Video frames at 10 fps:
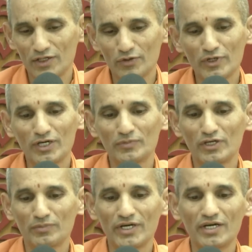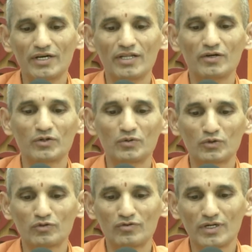made up their mind they have to go
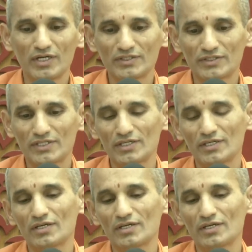to the forest,